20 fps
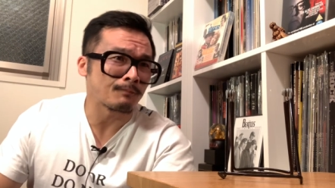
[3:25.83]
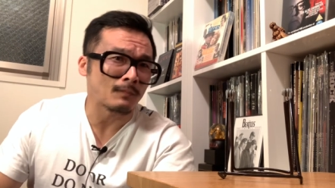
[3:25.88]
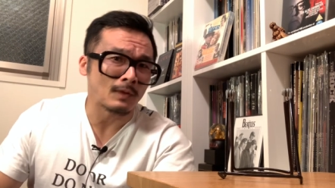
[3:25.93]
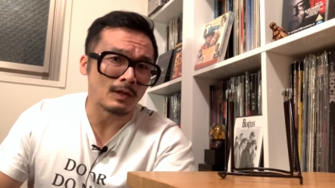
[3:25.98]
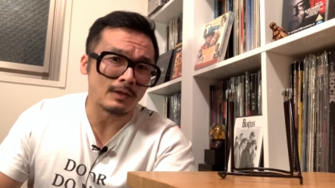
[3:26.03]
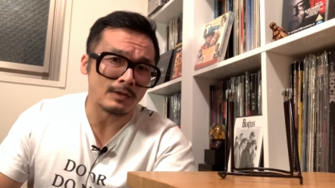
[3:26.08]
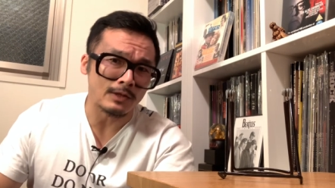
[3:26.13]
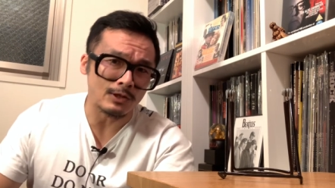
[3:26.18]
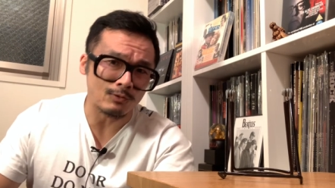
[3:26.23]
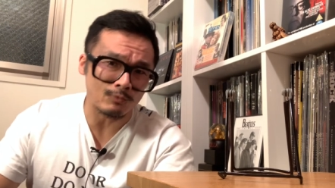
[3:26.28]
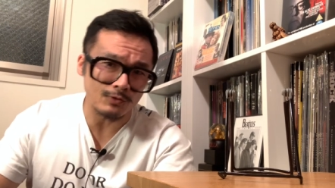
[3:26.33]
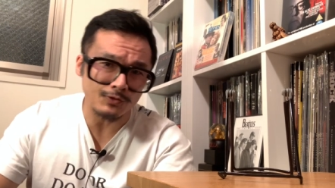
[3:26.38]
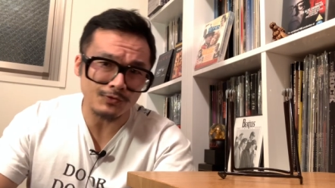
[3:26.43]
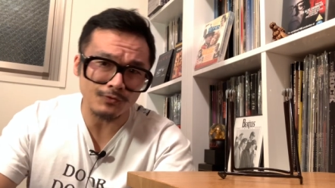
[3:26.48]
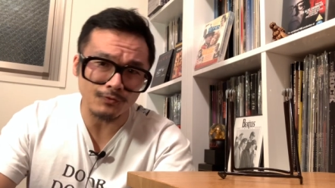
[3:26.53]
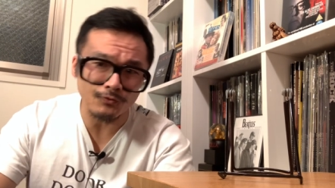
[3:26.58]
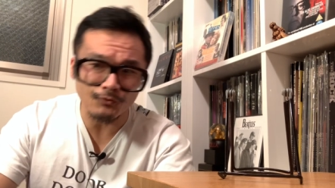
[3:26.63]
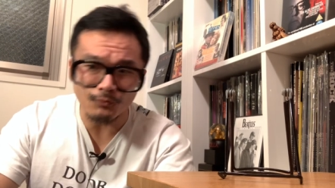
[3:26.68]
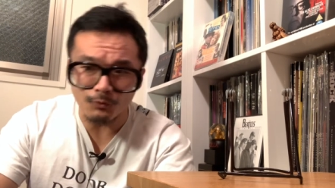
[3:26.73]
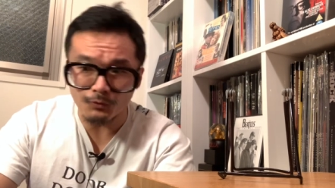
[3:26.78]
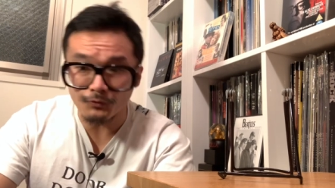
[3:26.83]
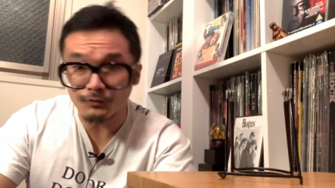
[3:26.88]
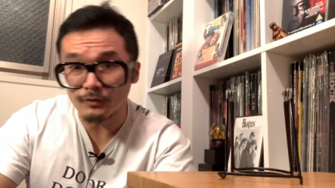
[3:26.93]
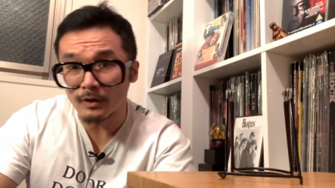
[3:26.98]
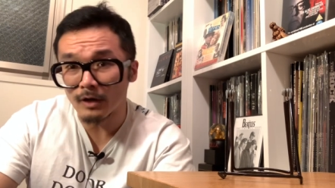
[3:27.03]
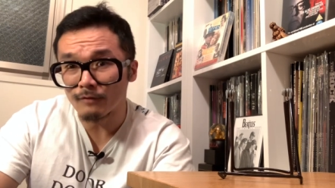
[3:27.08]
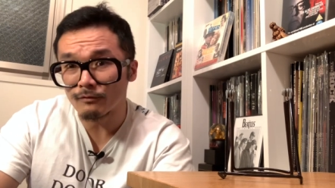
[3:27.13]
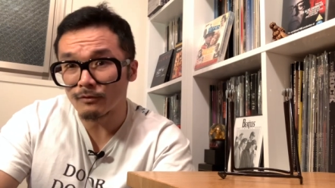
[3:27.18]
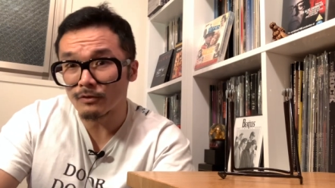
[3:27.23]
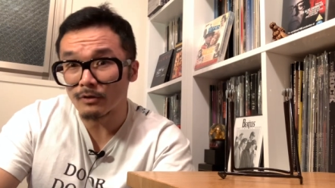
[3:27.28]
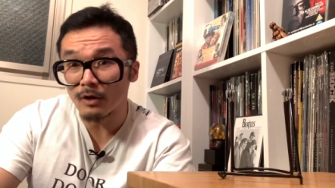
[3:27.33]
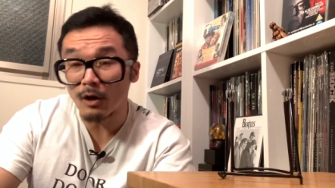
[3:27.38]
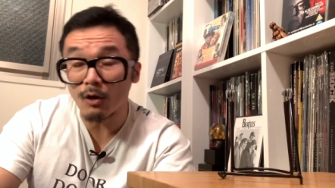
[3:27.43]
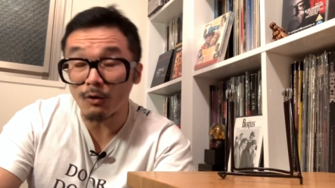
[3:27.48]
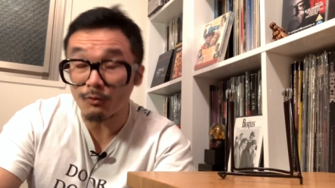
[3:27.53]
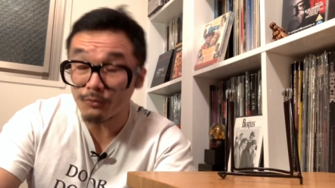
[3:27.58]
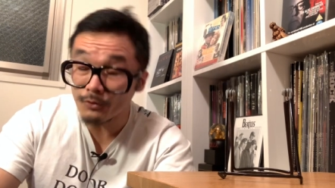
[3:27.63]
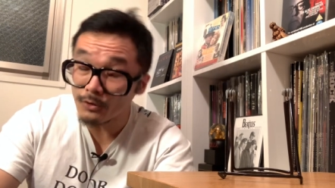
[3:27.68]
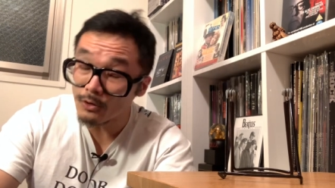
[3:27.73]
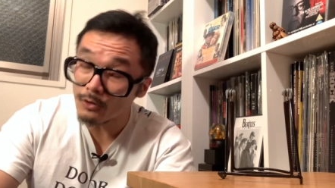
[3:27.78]
the original source novel,
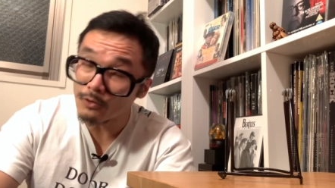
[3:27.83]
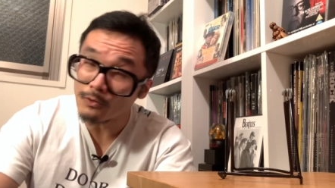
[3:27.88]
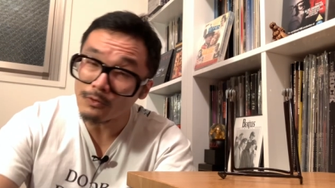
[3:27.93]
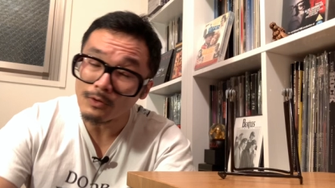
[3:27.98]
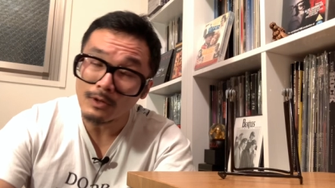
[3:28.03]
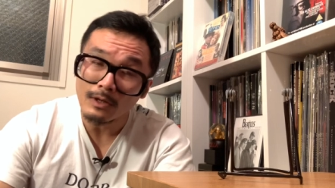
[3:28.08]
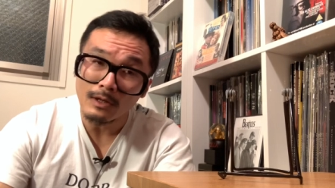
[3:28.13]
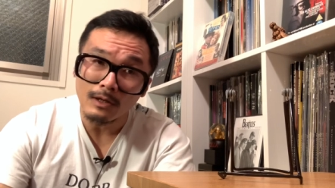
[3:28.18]
although